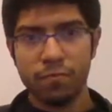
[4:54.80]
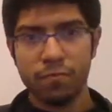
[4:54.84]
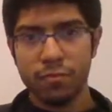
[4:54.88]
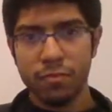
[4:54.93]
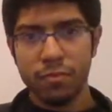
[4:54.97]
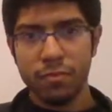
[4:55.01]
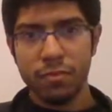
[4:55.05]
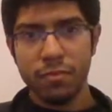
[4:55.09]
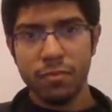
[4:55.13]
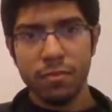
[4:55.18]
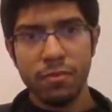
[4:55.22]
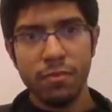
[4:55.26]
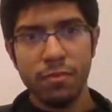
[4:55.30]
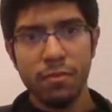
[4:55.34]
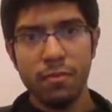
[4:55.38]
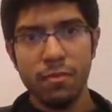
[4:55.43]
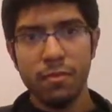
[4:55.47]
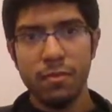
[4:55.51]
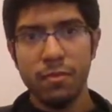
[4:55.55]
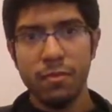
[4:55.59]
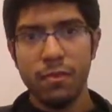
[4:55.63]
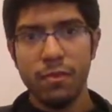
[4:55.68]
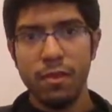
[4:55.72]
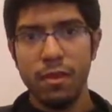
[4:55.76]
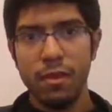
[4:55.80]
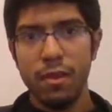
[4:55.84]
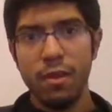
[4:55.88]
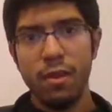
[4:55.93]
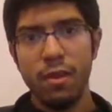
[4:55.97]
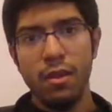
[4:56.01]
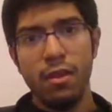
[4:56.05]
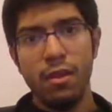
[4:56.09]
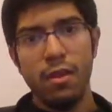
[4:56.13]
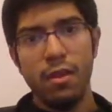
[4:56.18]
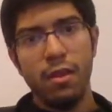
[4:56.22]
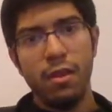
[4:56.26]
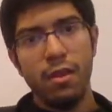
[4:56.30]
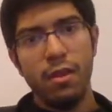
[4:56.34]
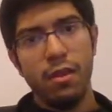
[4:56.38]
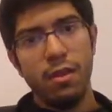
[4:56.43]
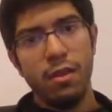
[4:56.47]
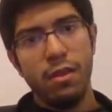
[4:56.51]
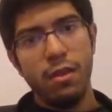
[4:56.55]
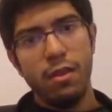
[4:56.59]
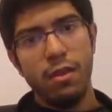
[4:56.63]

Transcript: (silence)